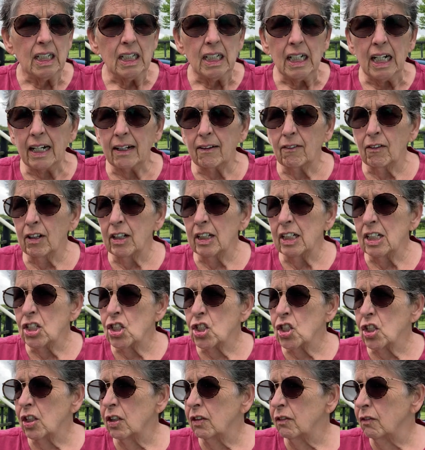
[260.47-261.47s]
I really
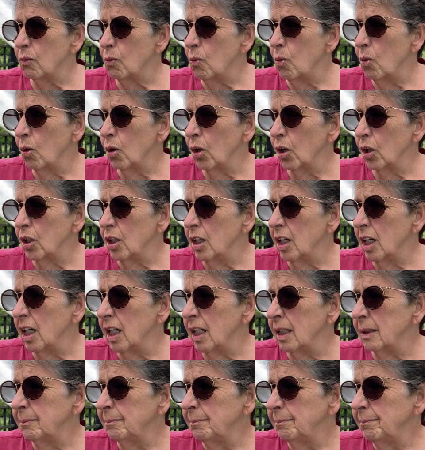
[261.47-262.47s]
should have
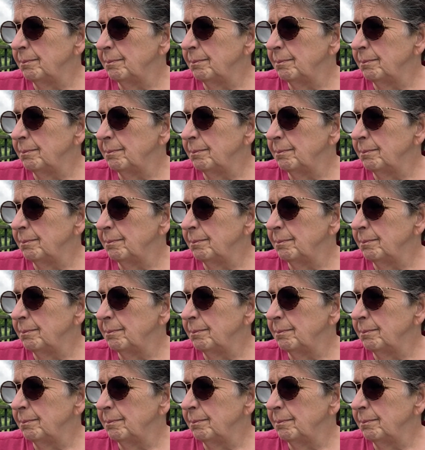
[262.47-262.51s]
worn